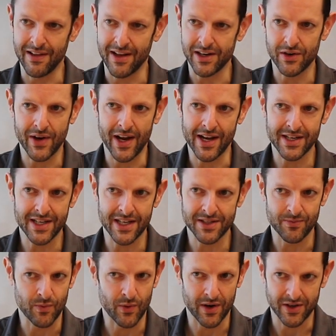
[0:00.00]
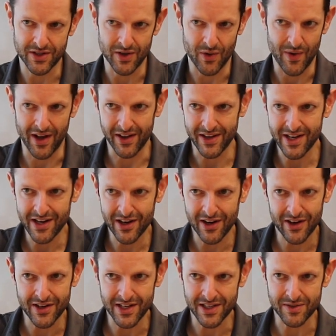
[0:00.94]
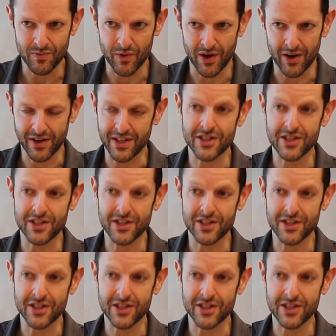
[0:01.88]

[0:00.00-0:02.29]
like okay it doesn't work so well here it doesn't work